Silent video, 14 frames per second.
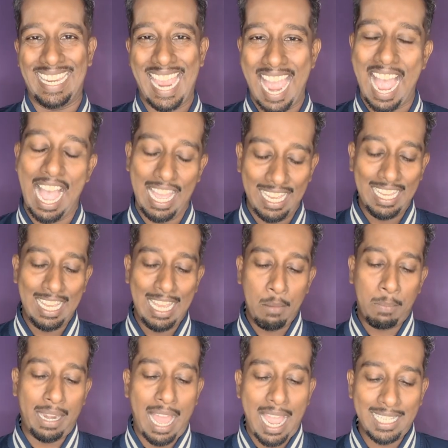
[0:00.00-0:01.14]
Yeah.
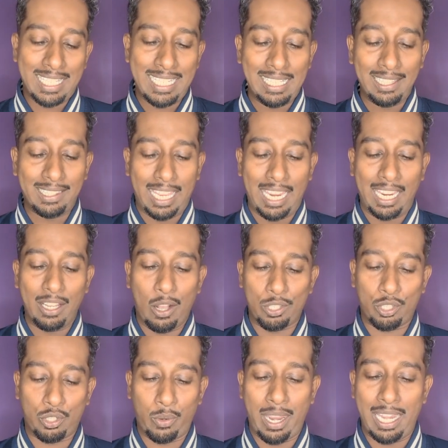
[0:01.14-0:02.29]
But I still think
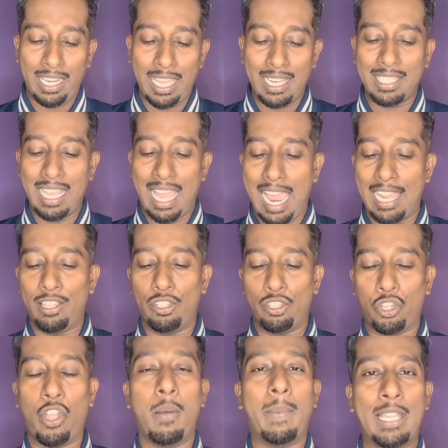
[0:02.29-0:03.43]
Australians and the
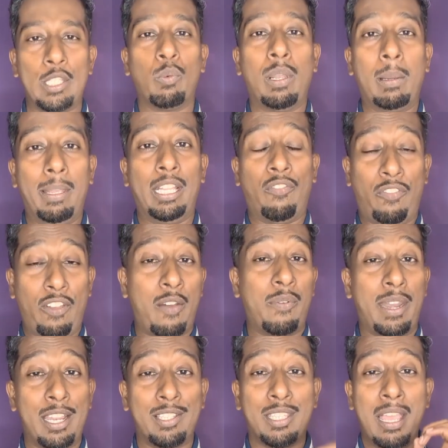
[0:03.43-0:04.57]
Germans will be the
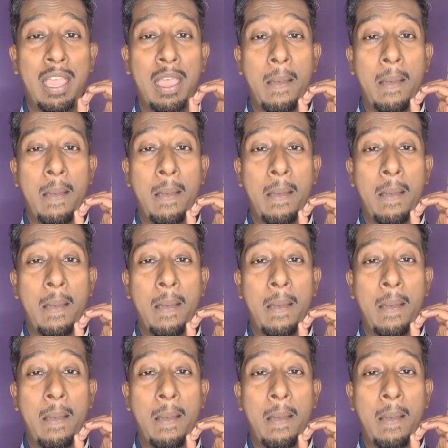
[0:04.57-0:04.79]
favorites.